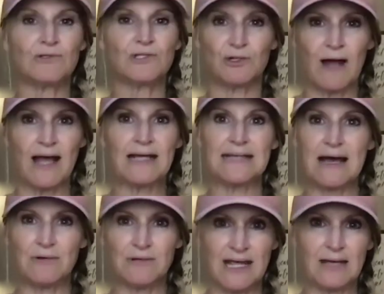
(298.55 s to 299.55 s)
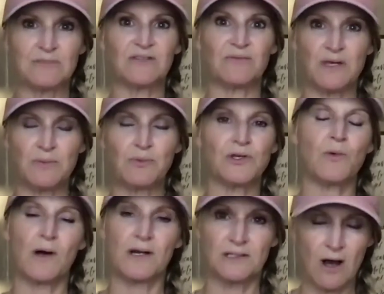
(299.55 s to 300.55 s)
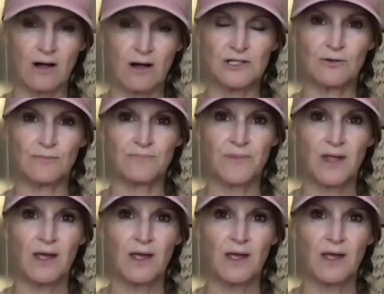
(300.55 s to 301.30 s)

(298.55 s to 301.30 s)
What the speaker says: to write down names of people you want to talk to.